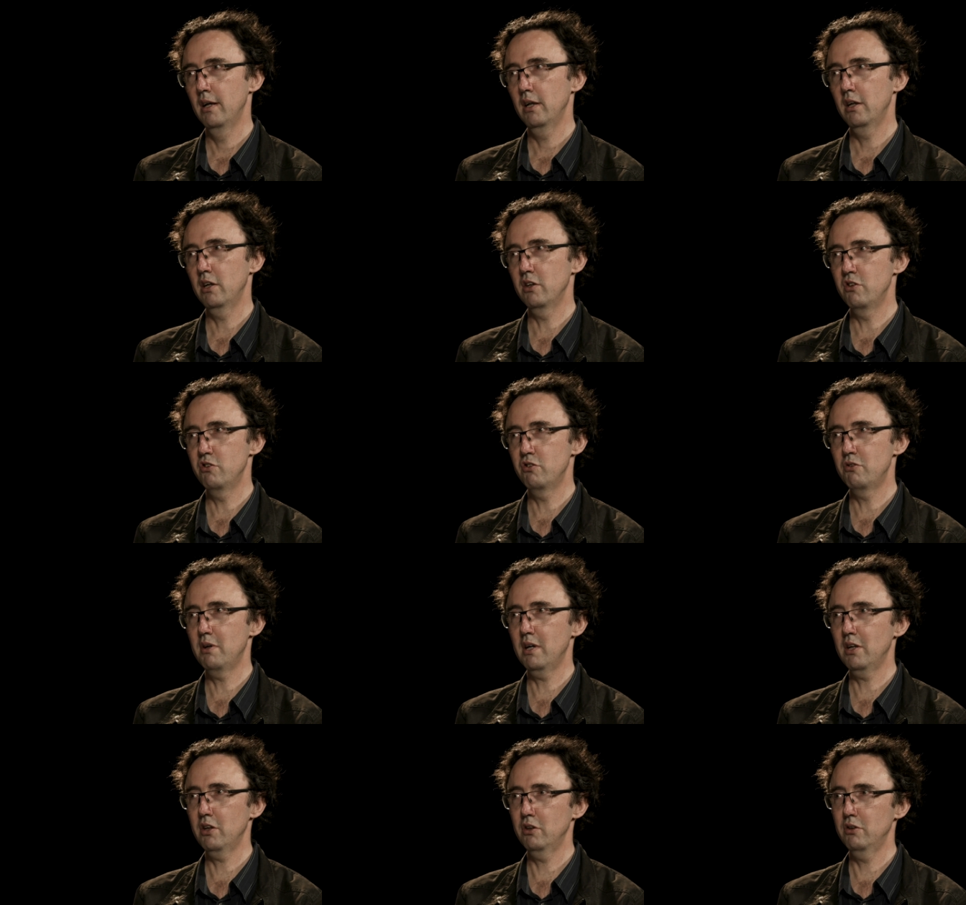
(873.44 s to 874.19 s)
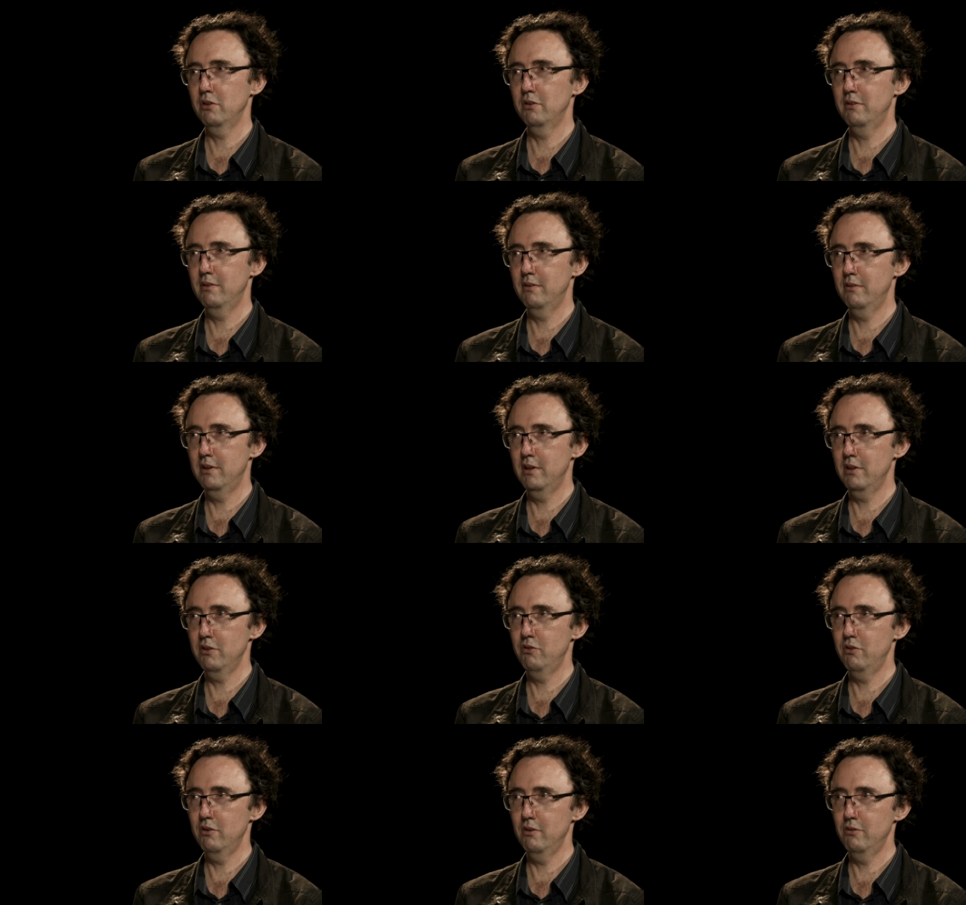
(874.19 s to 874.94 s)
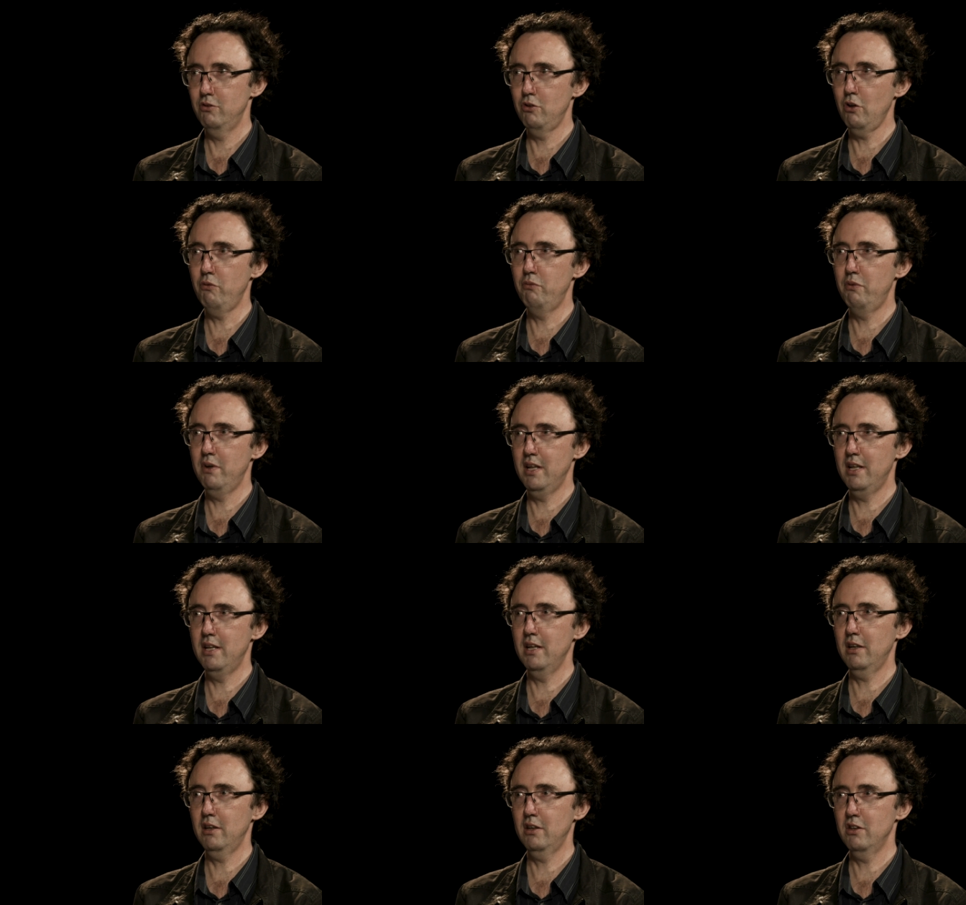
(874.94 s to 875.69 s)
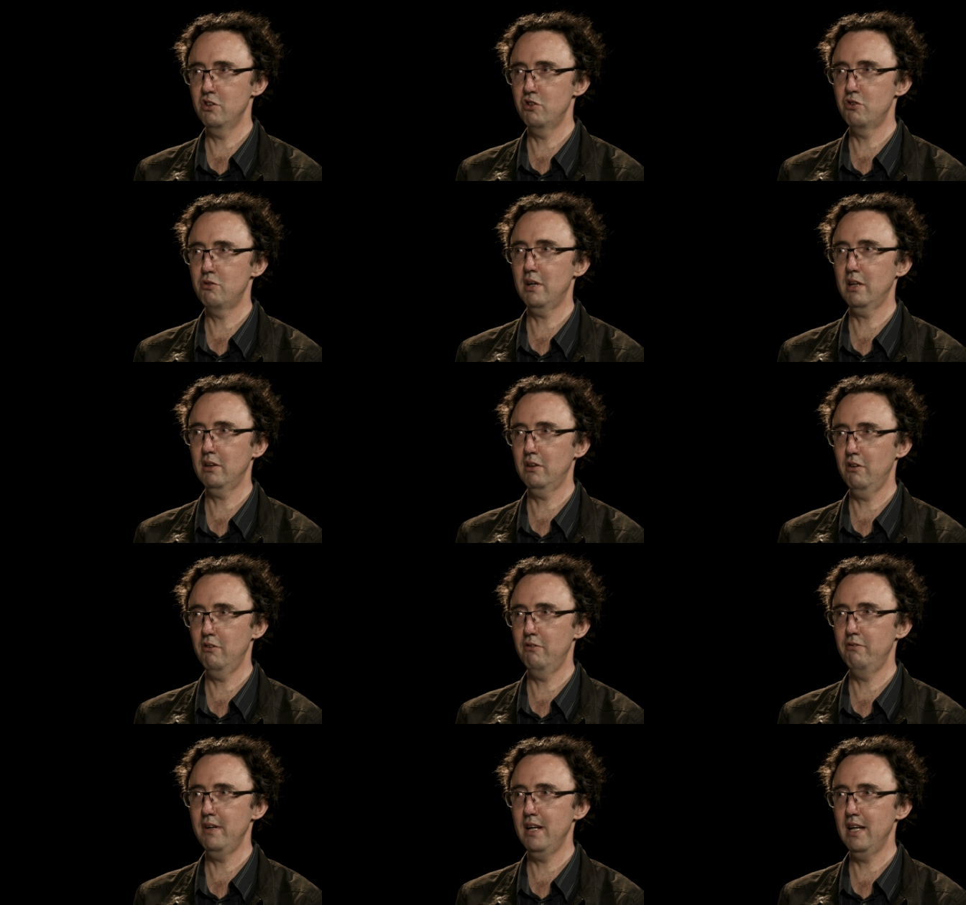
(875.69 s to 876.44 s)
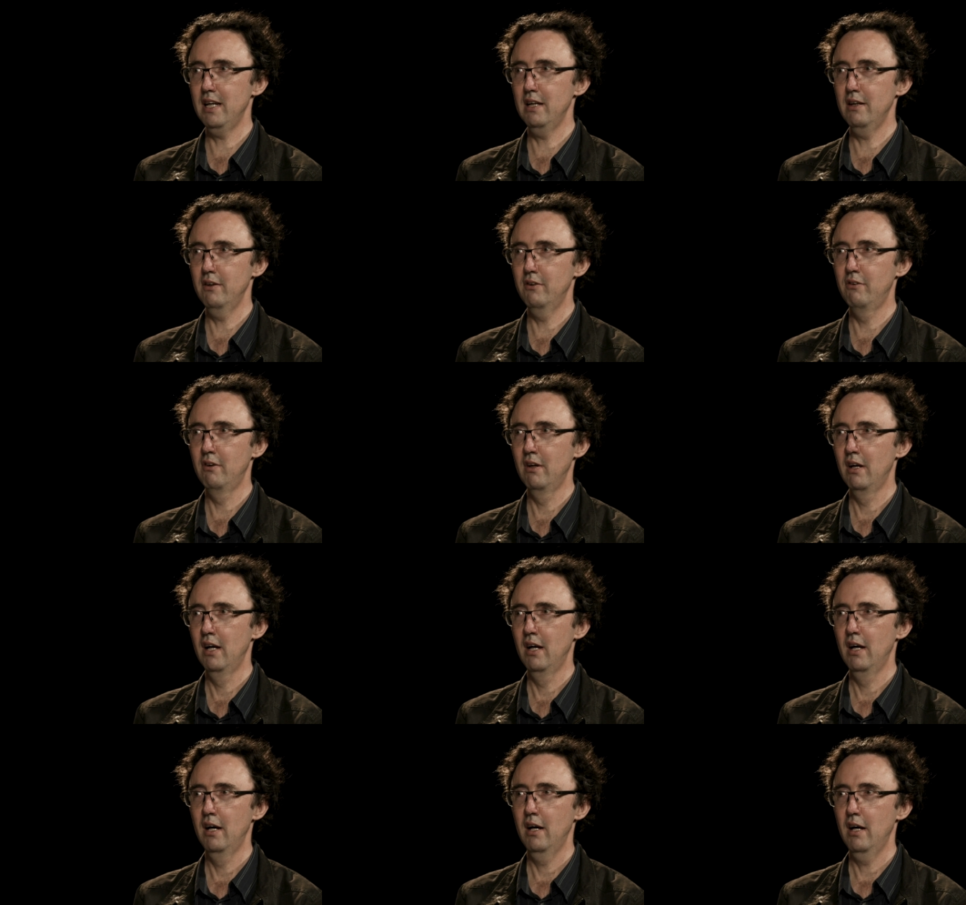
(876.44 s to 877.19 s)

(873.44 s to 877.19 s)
construct, the software that constructs a face, mm.